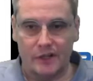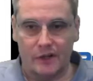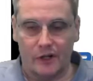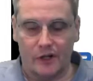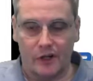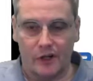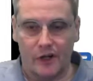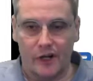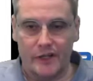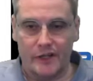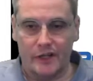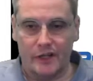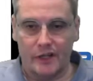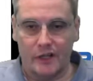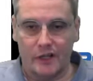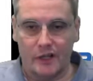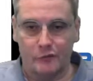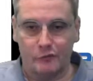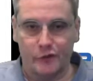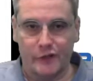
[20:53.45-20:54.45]
You can
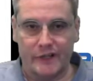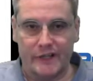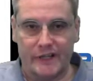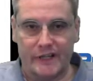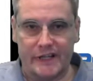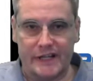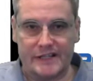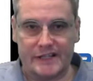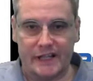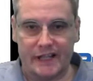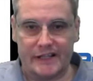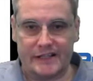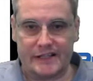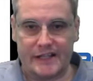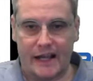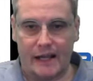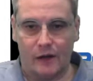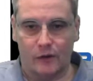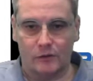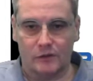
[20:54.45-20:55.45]
either print these things
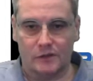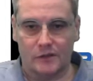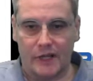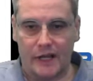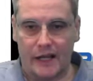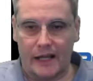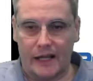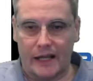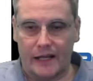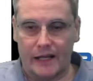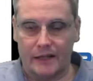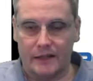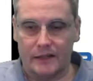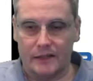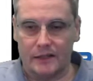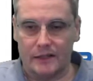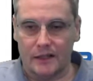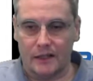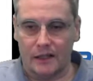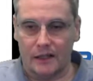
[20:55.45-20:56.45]
out
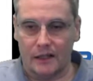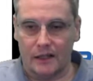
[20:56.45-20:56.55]
and